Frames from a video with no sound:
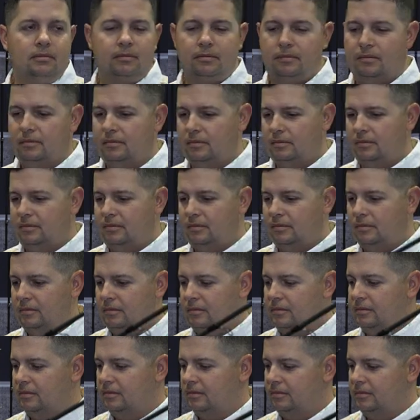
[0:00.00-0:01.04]

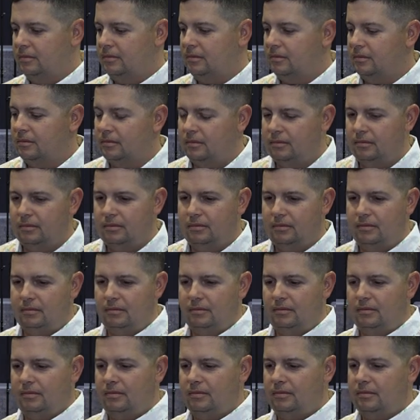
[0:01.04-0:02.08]

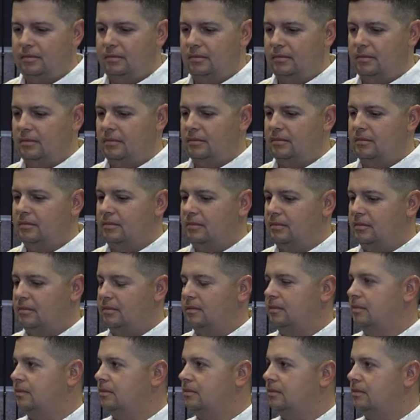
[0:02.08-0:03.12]

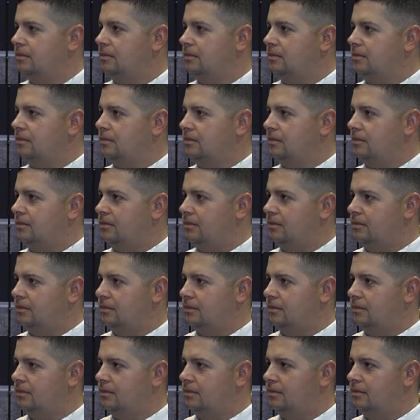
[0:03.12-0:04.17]

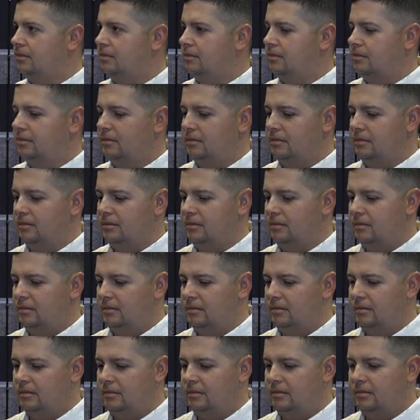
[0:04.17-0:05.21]

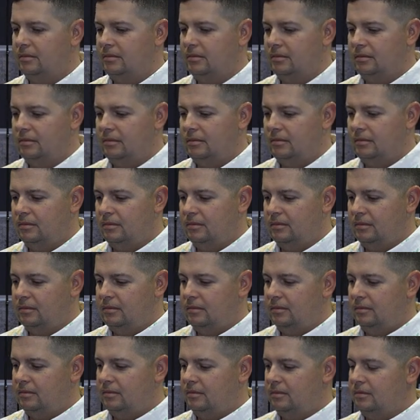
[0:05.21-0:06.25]

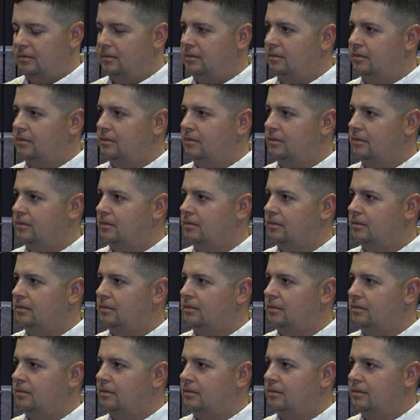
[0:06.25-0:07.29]

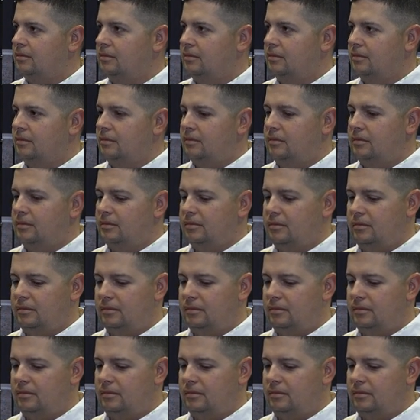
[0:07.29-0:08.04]
(silent)